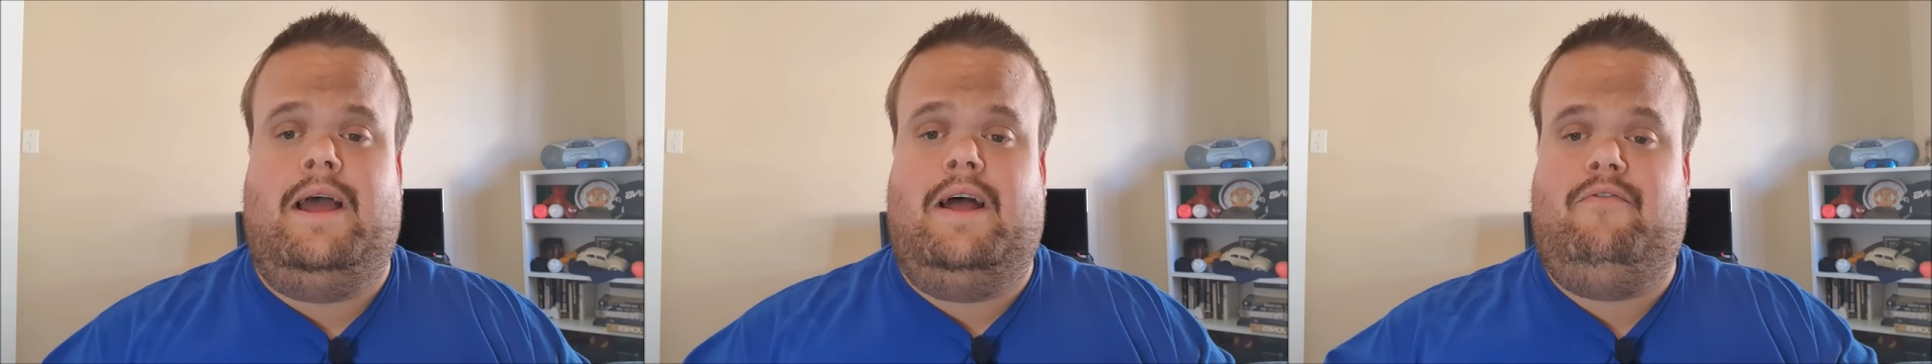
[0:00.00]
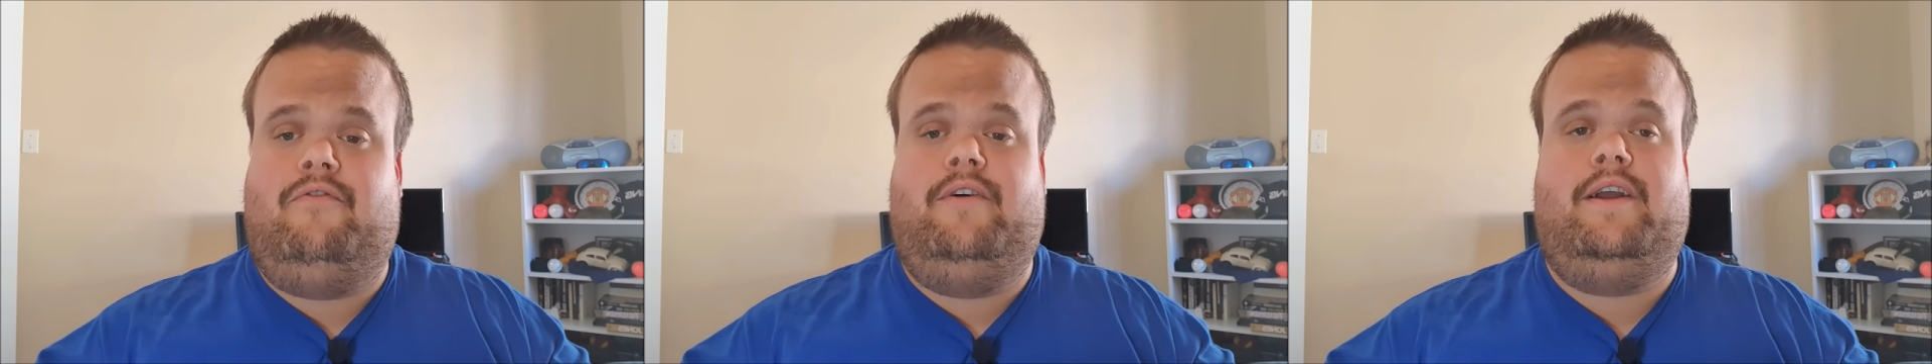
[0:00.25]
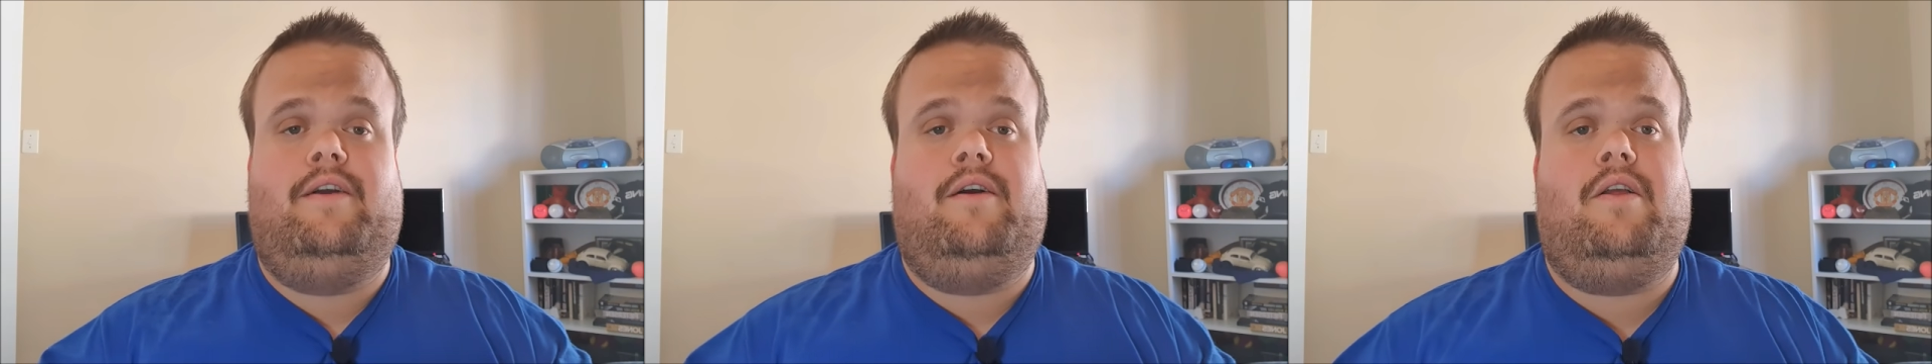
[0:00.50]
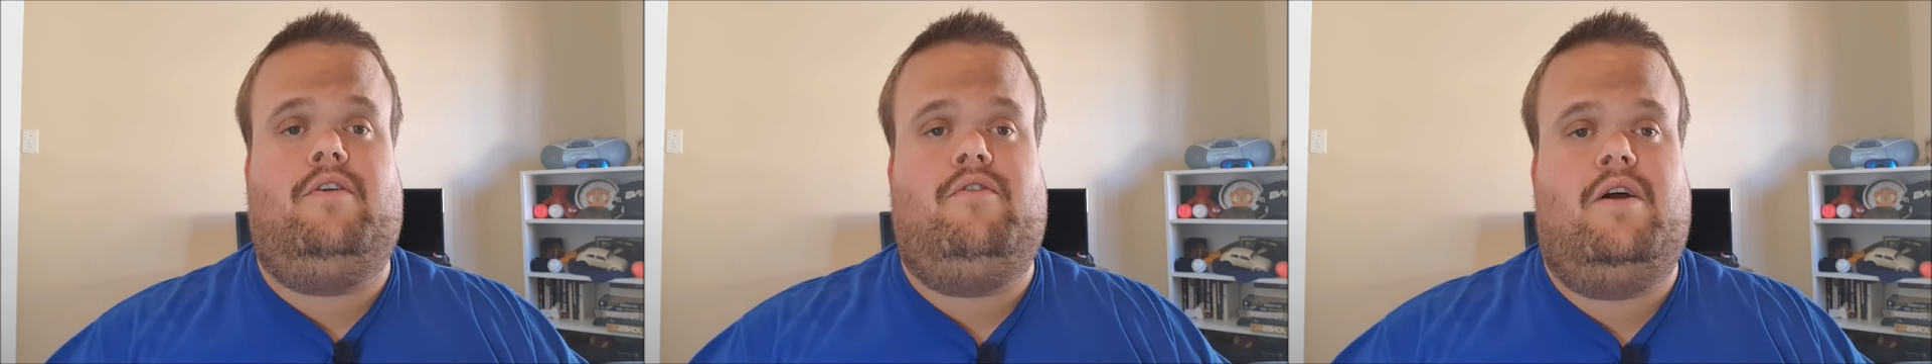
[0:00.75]
and figure
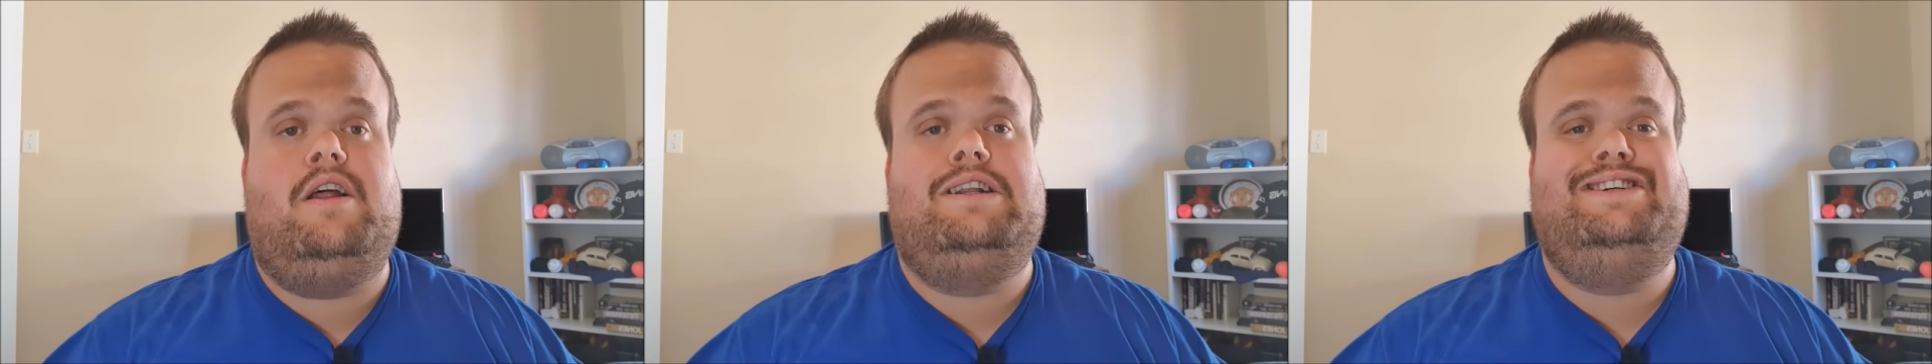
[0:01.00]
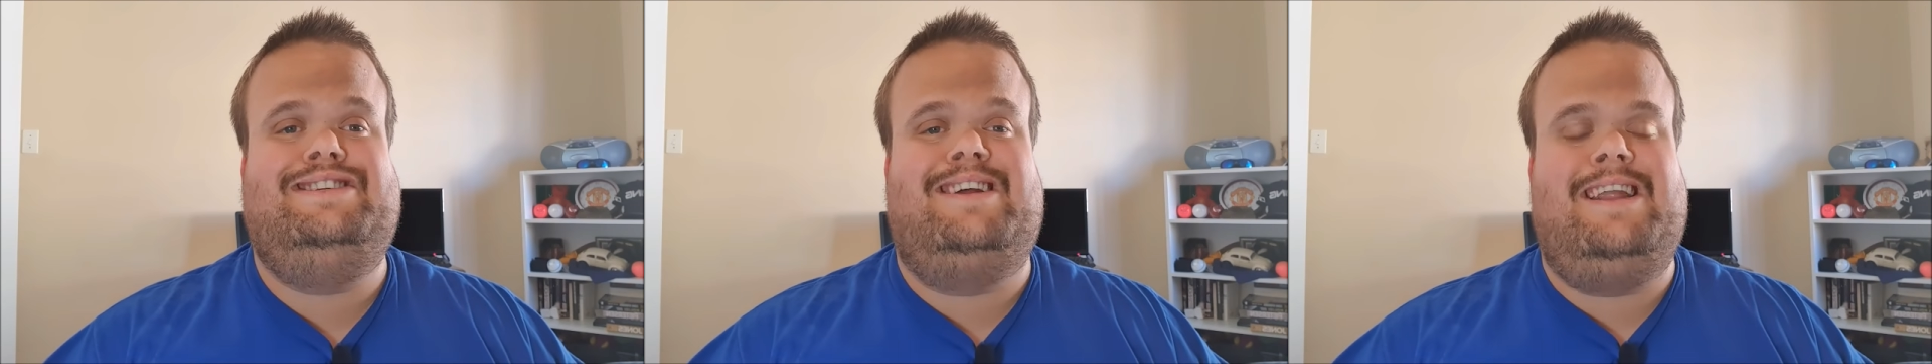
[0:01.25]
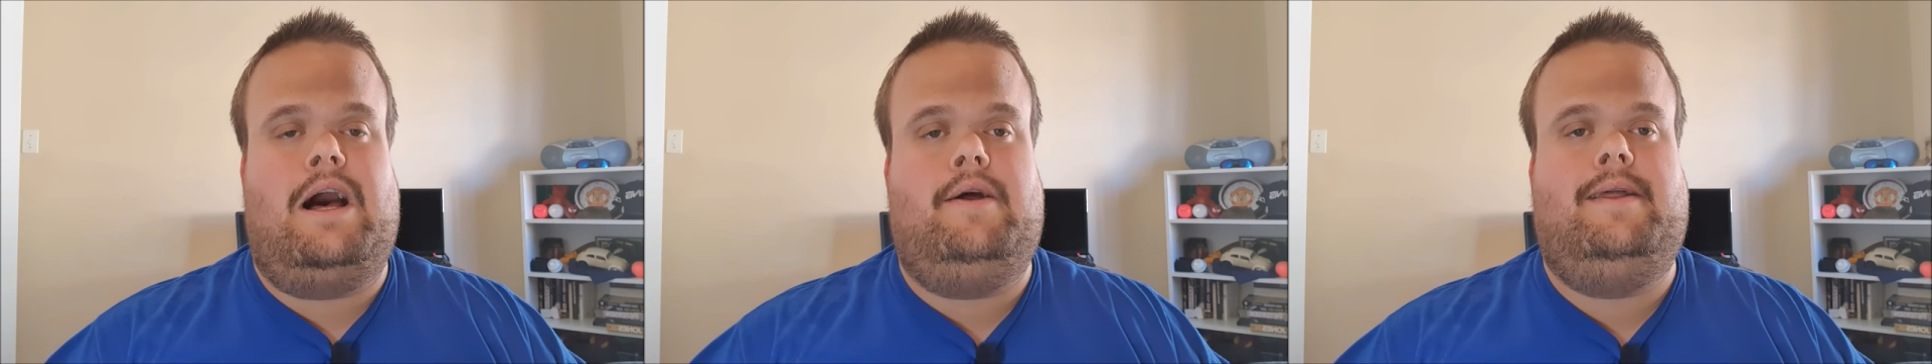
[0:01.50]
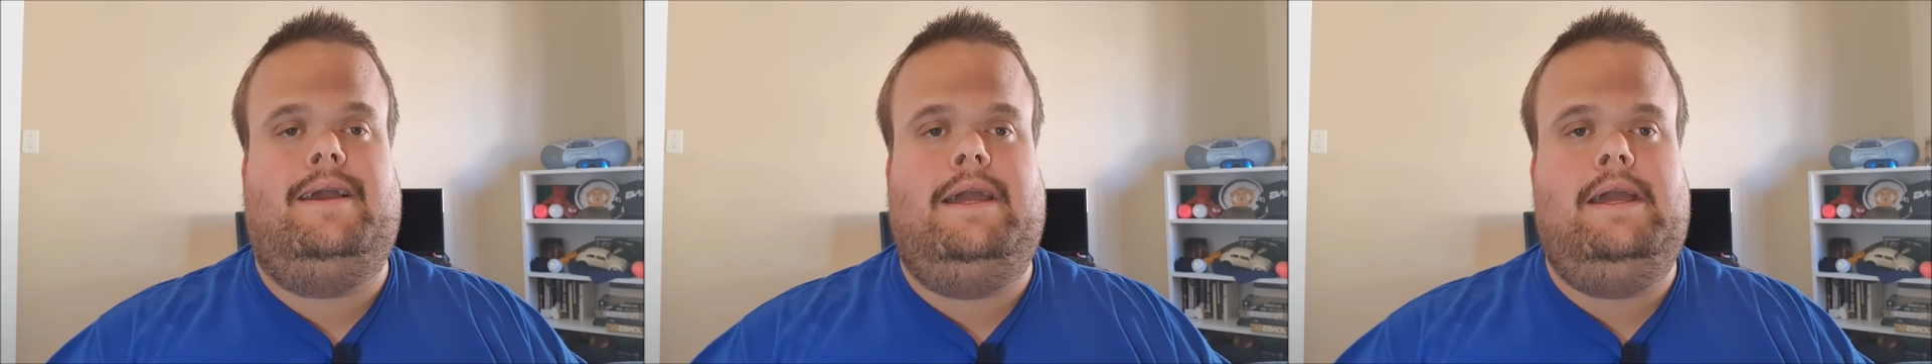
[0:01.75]
out strategies on how
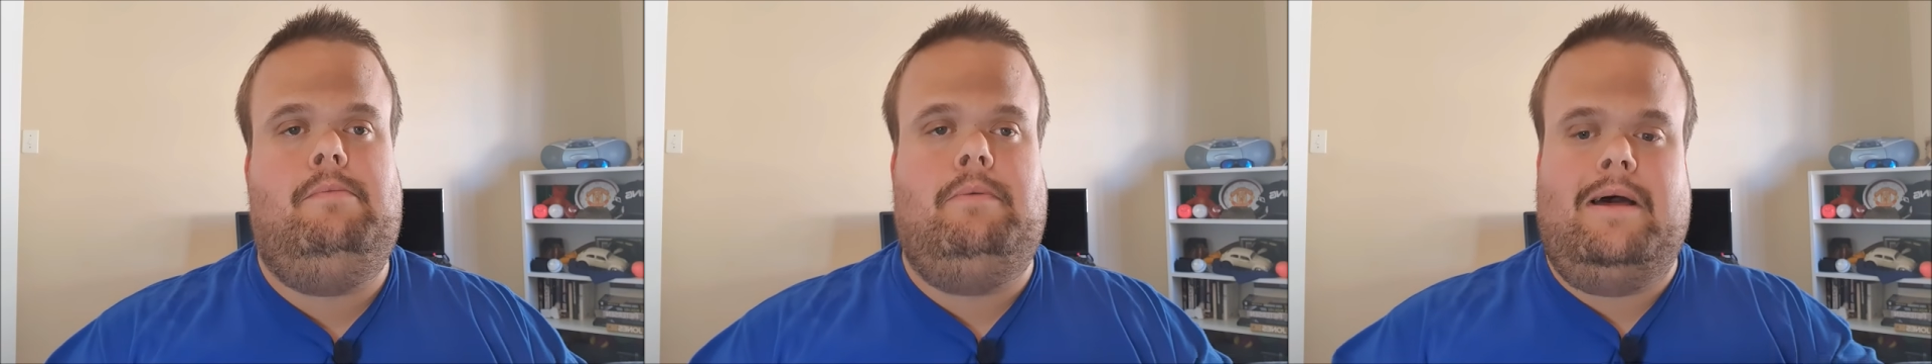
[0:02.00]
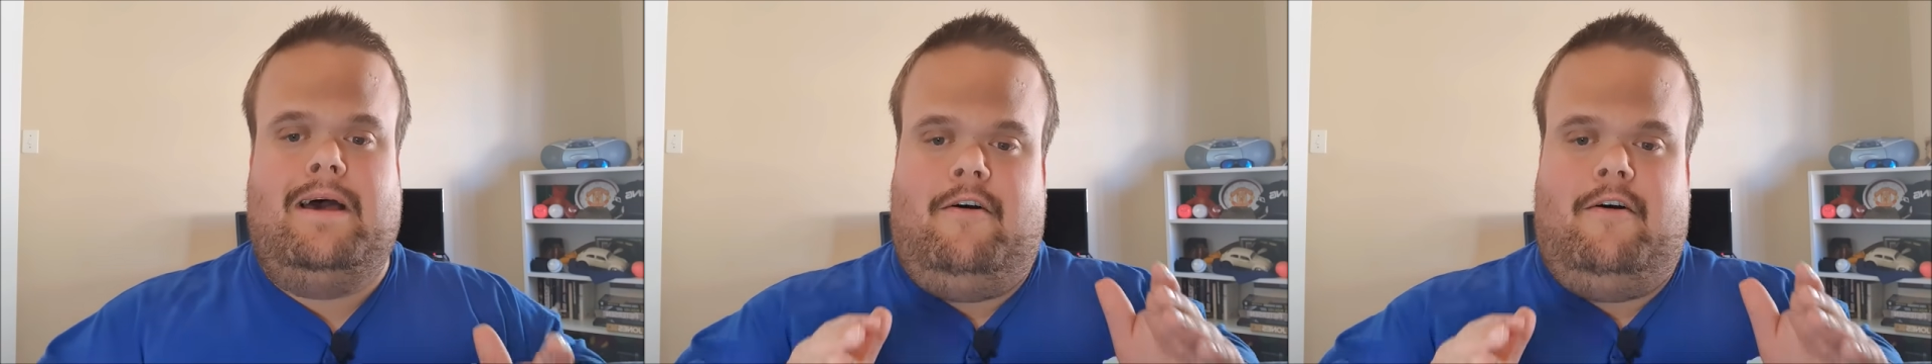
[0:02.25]
to keep